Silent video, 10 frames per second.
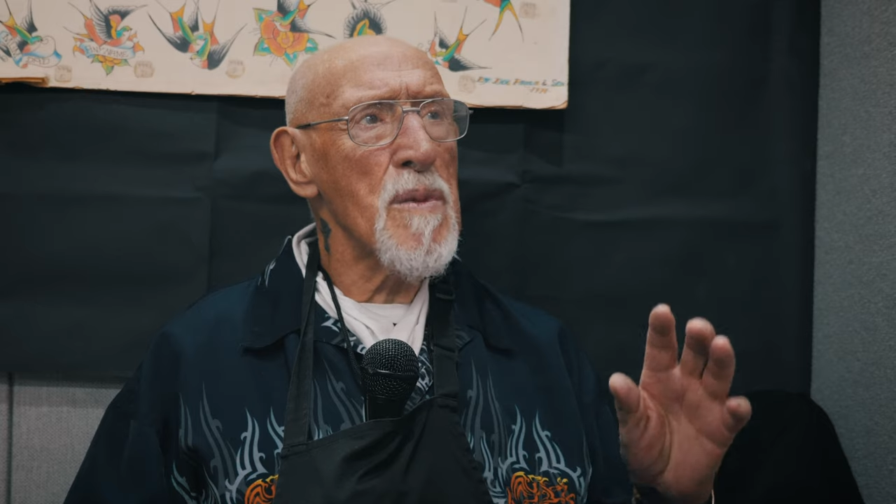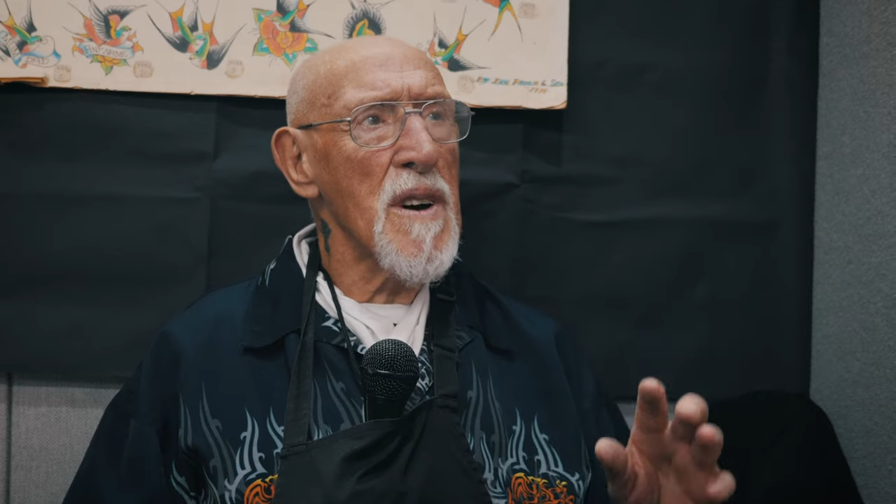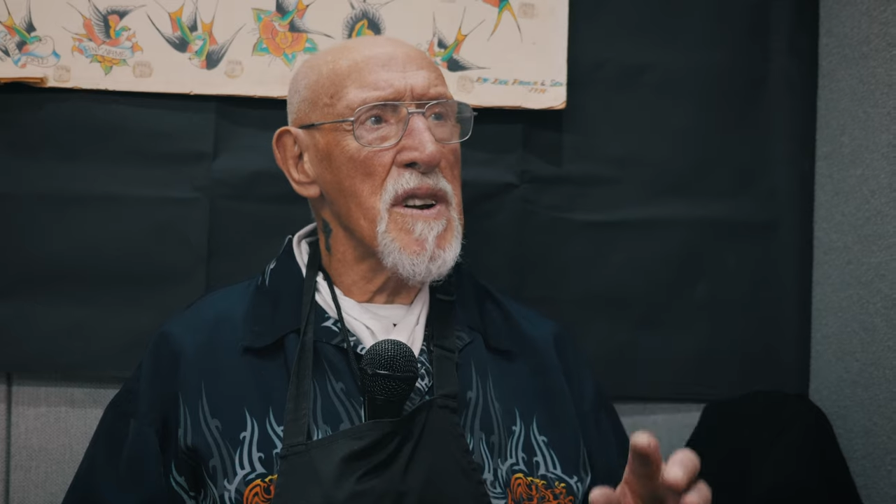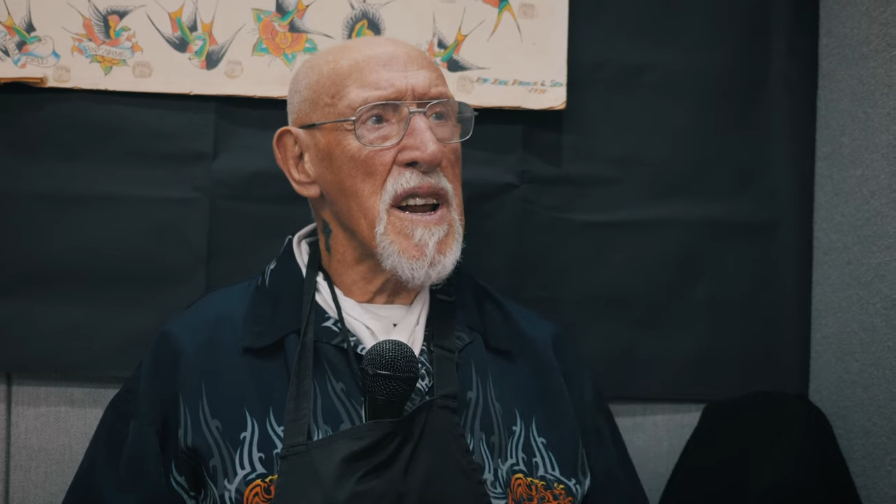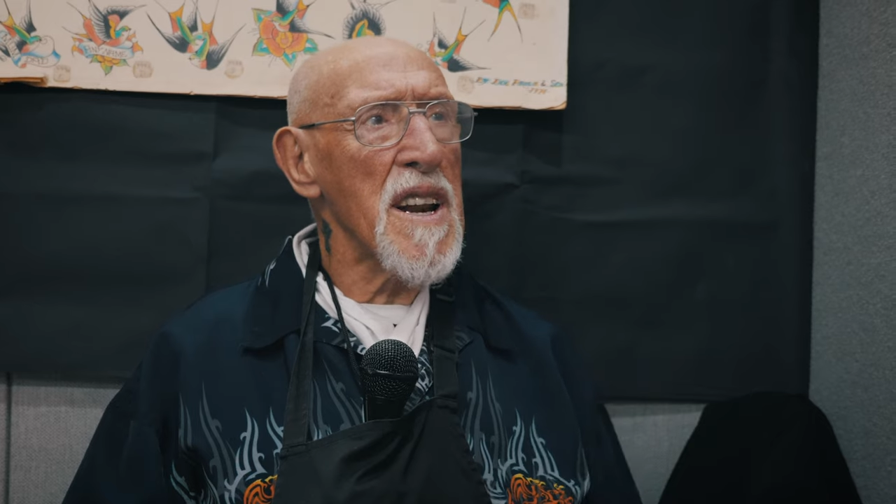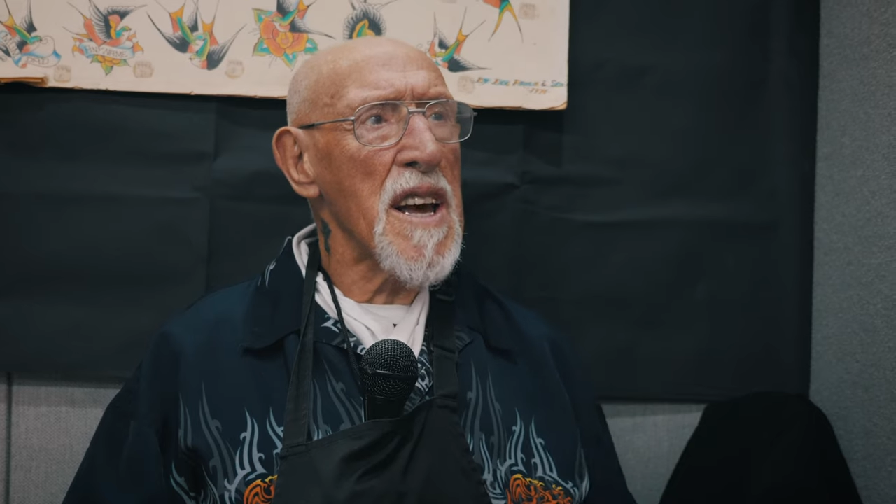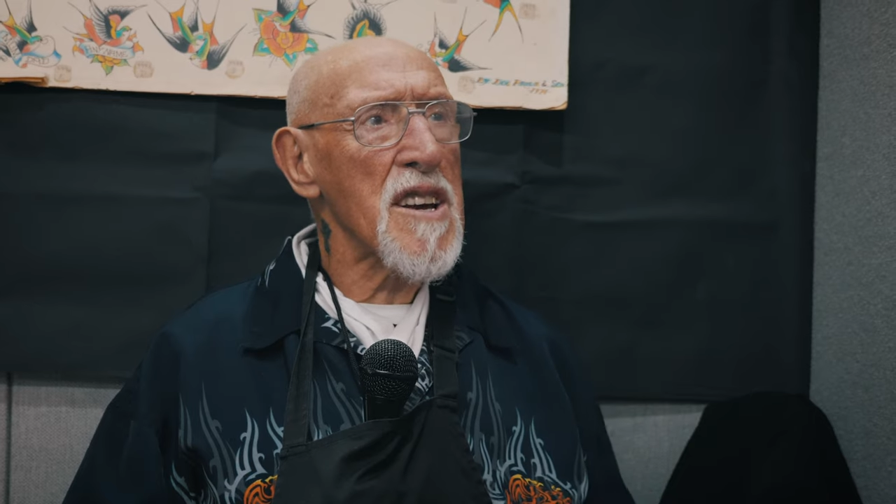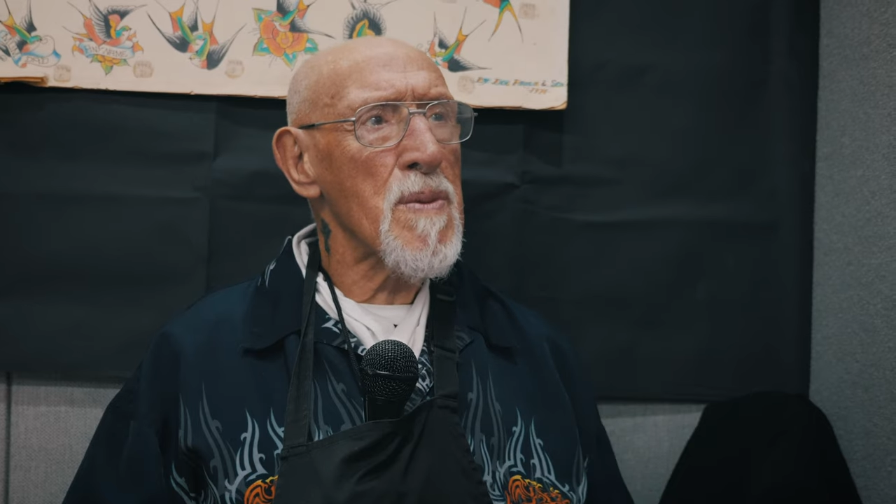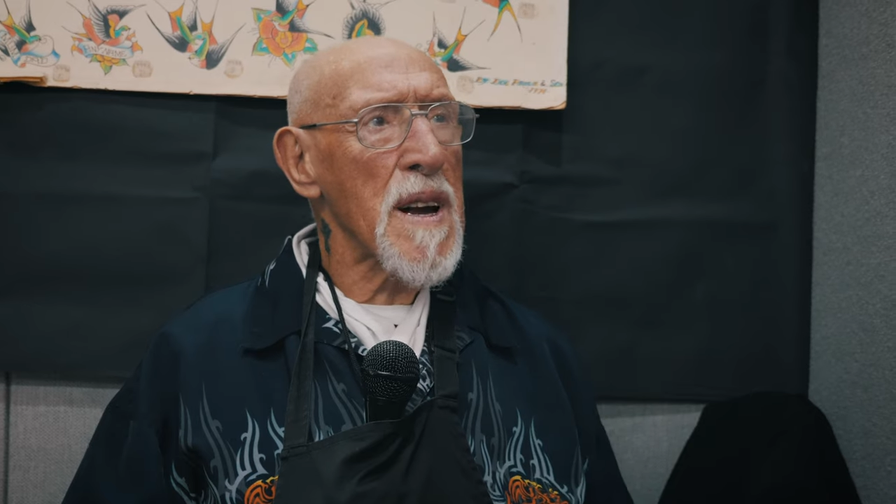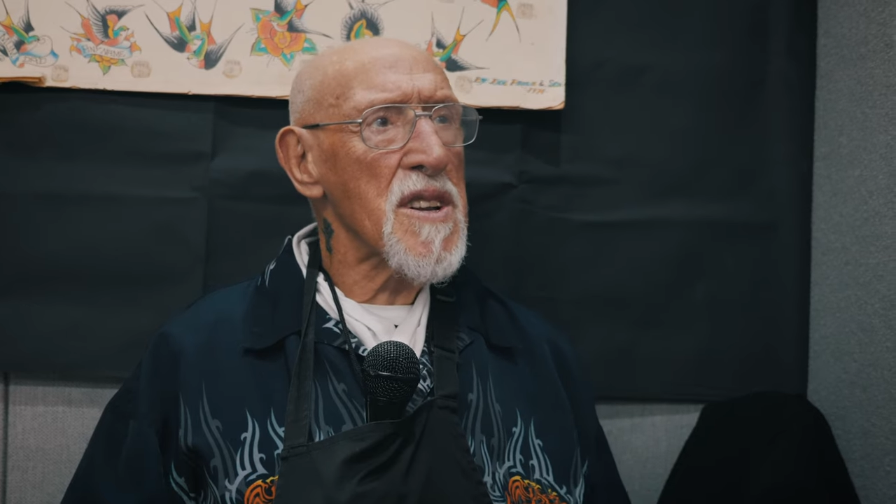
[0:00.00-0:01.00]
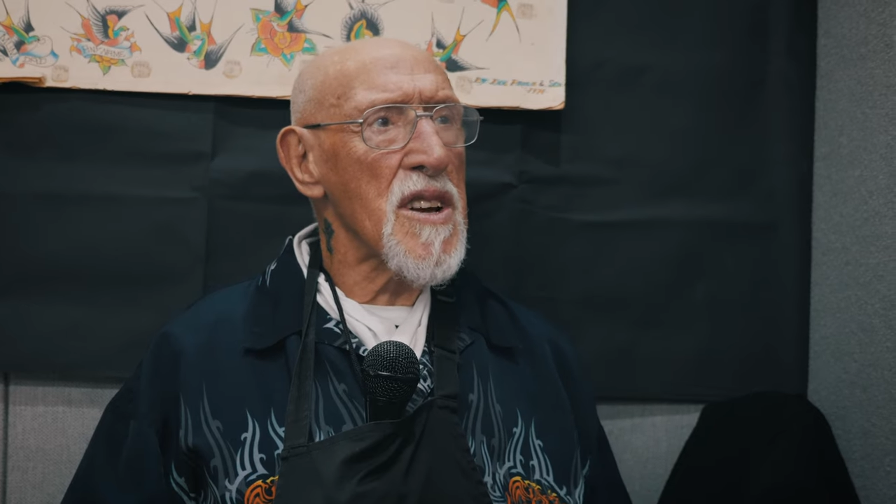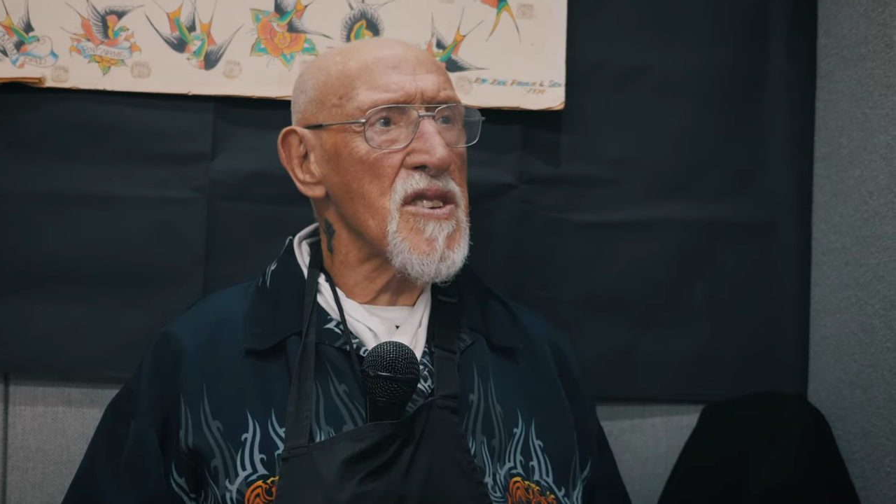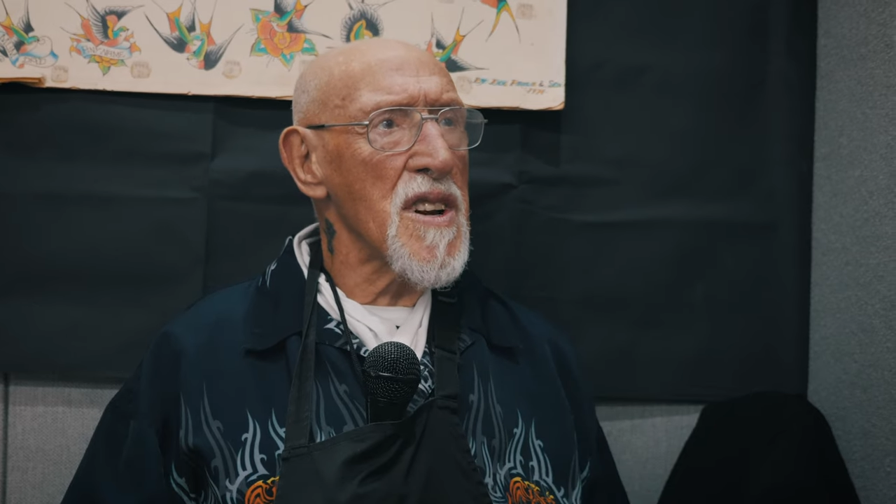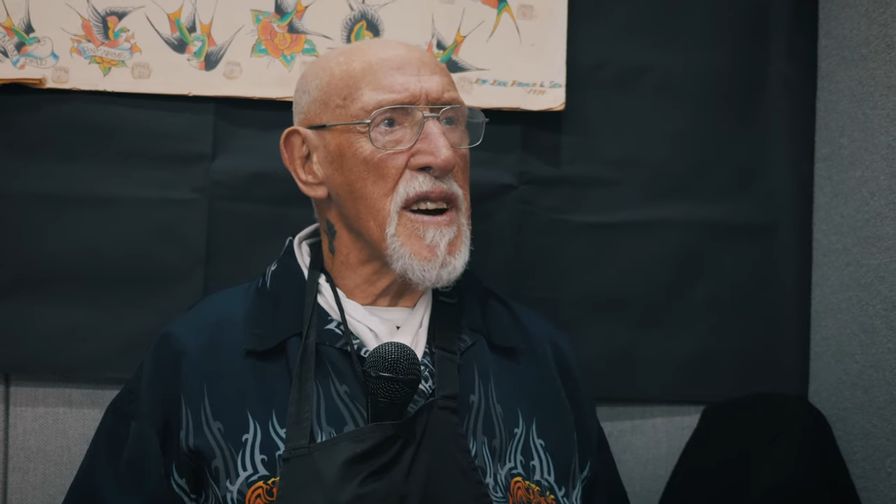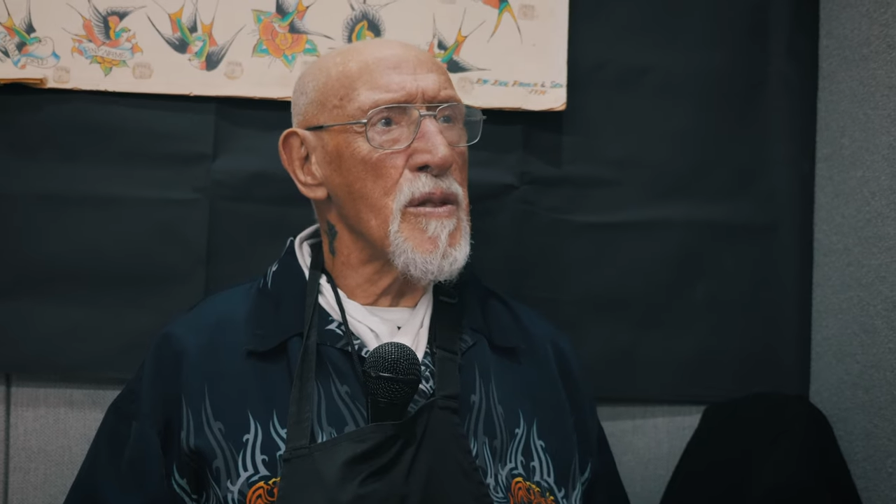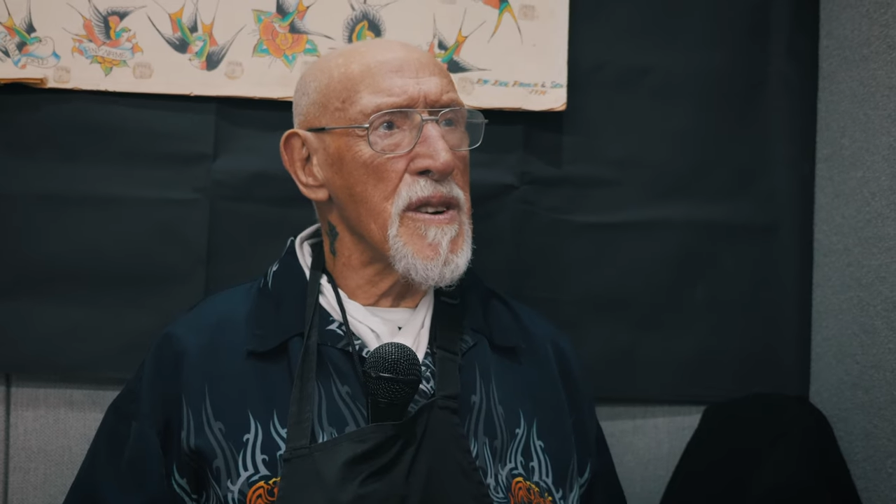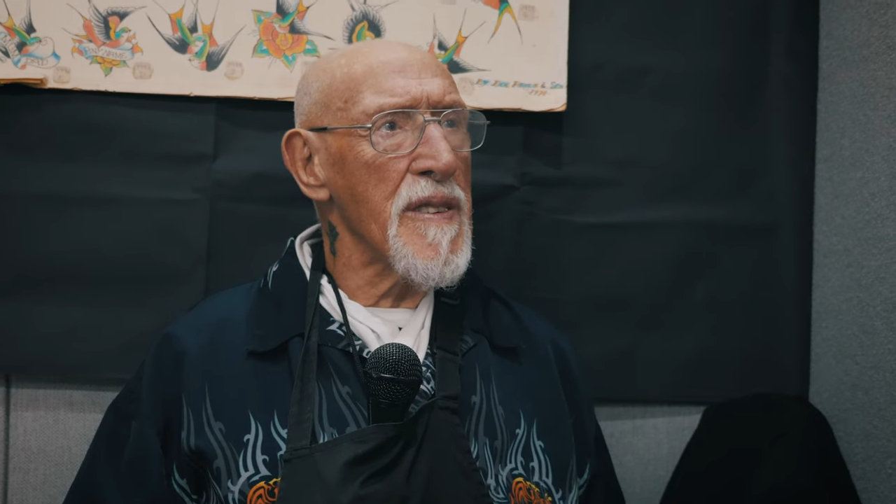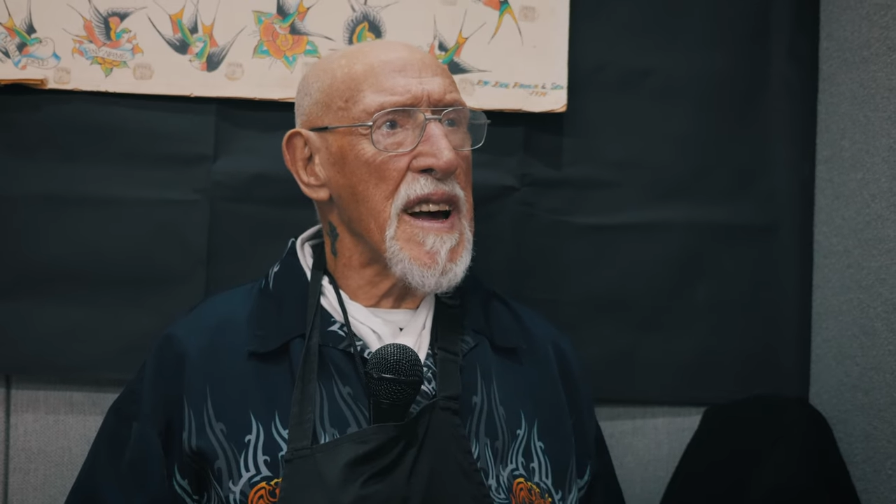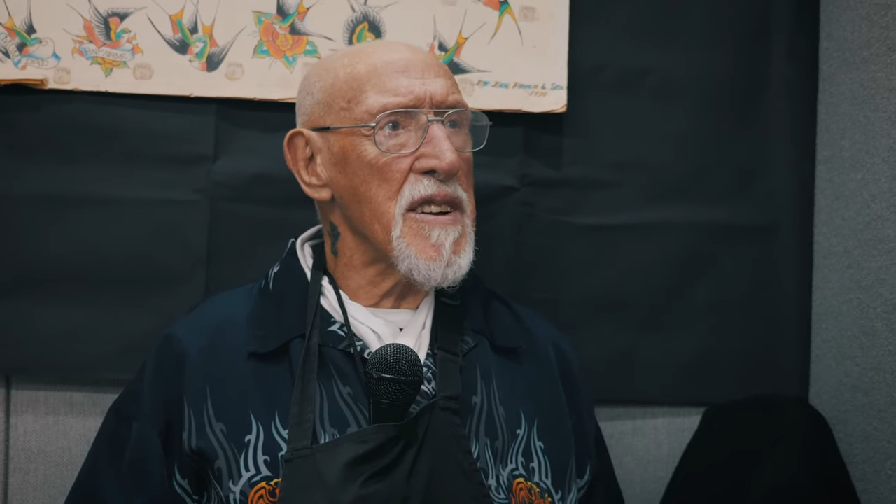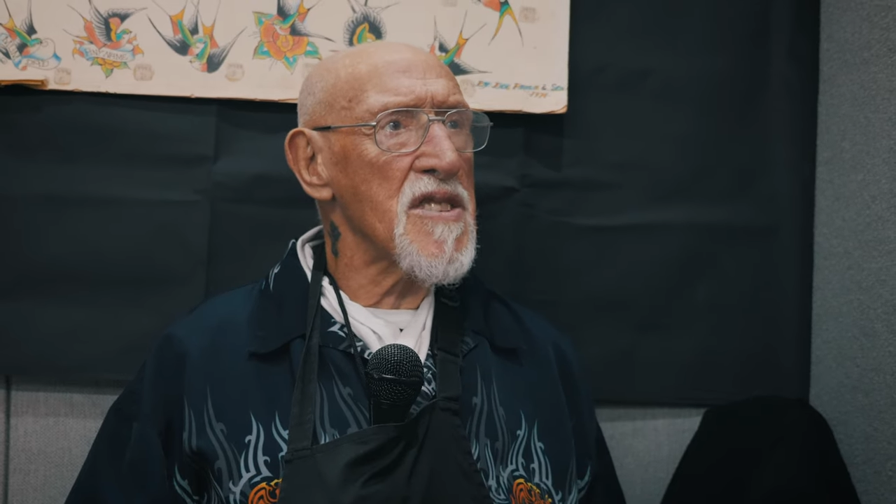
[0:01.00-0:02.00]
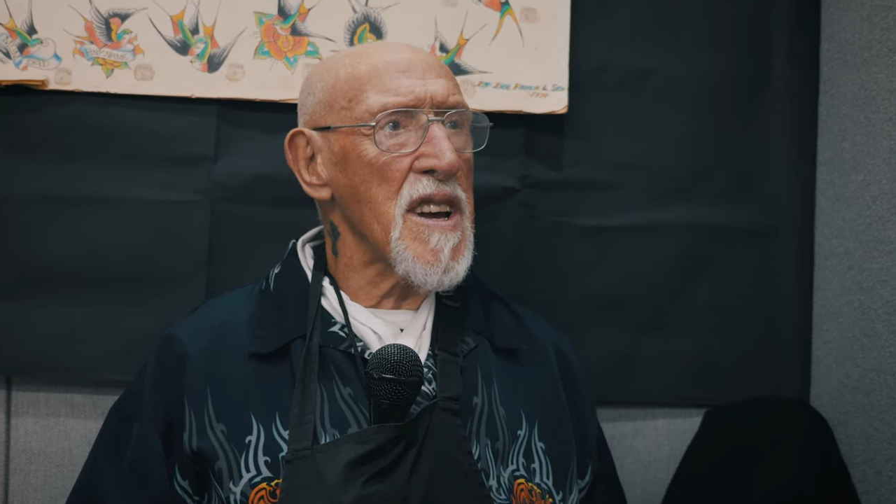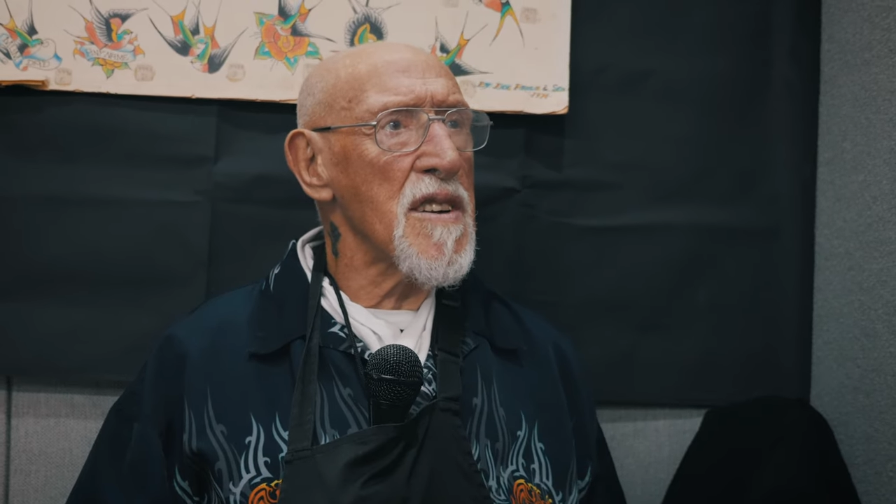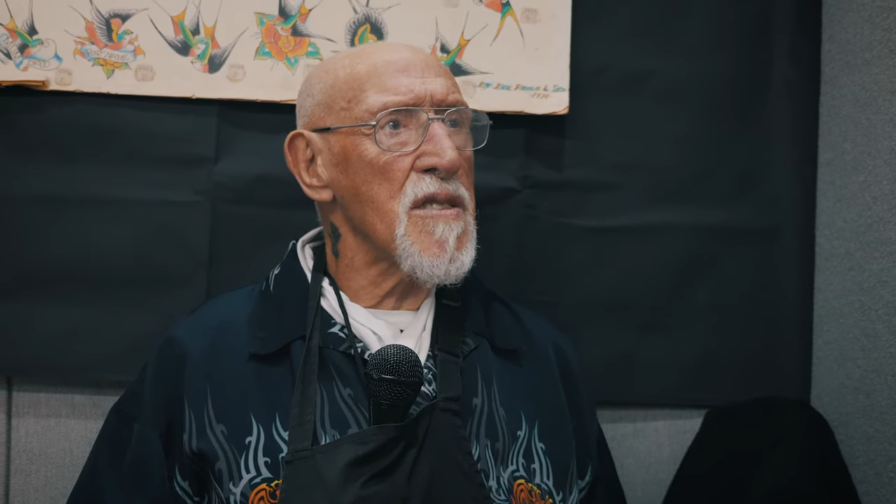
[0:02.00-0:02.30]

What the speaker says: beyond any expectation I would have had, say,